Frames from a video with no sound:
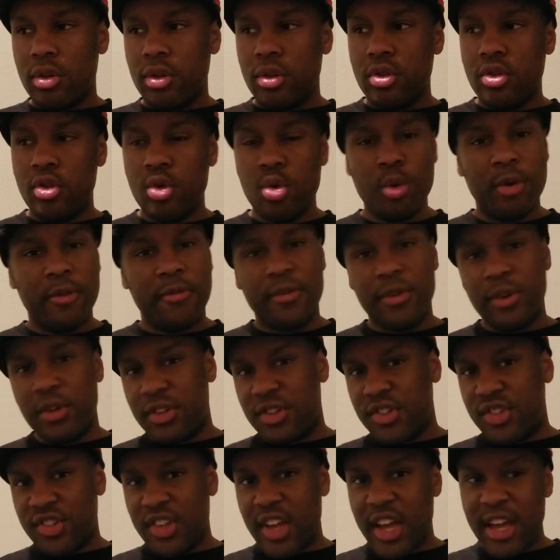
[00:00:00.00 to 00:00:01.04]
You would feel the
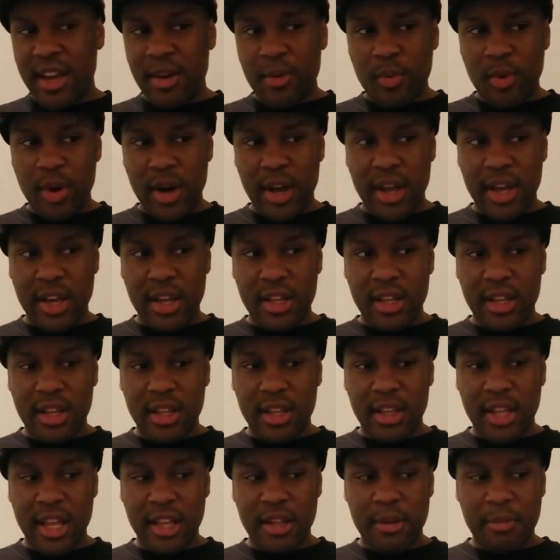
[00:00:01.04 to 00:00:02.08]
same way
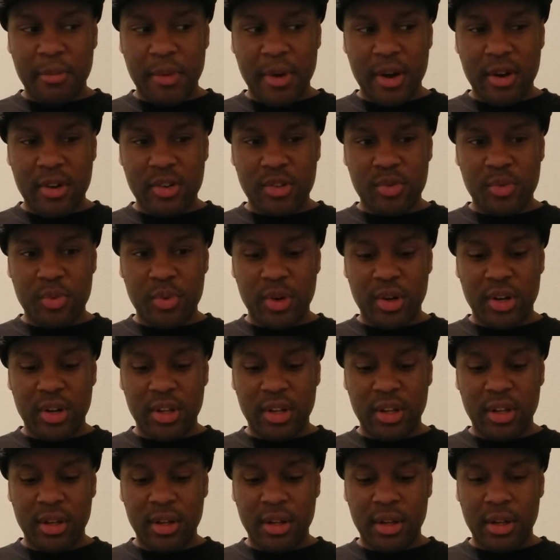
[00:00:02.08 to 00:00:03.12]
that the parents
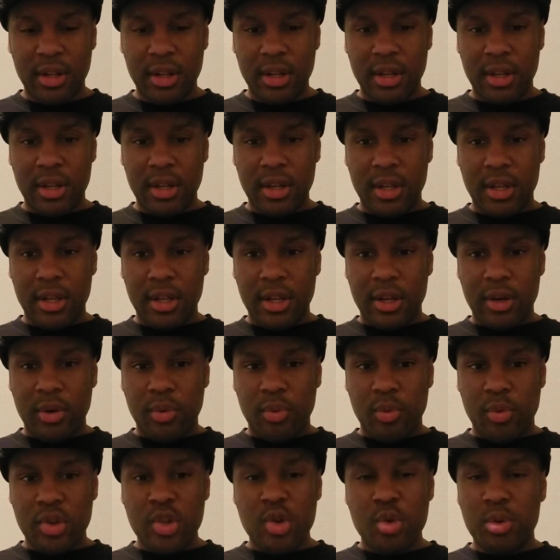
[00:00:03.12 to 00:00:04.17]
would
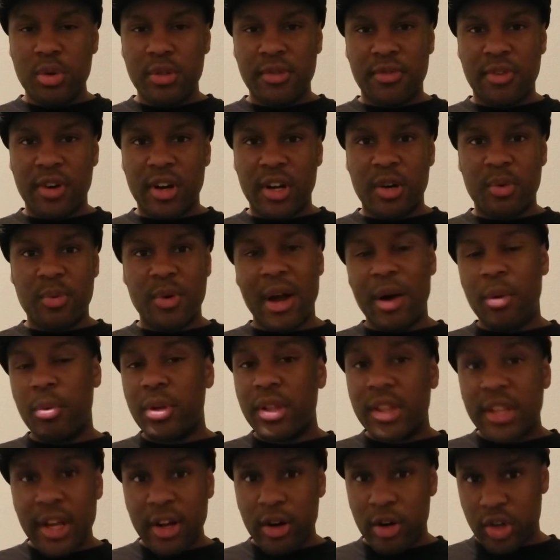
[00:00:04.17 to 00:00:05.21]
when you was fucking around
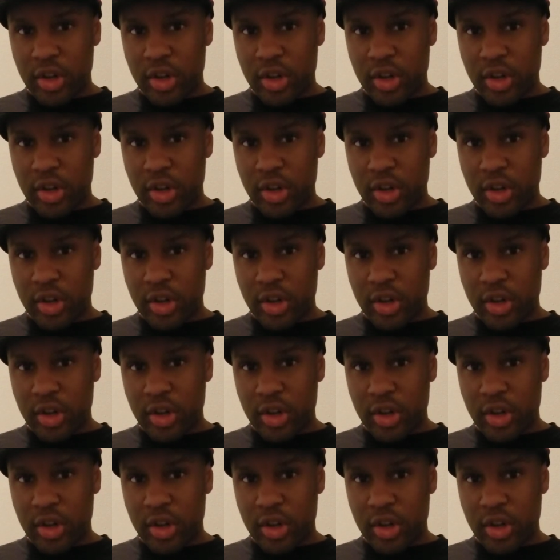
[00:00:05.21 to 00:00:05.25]
with their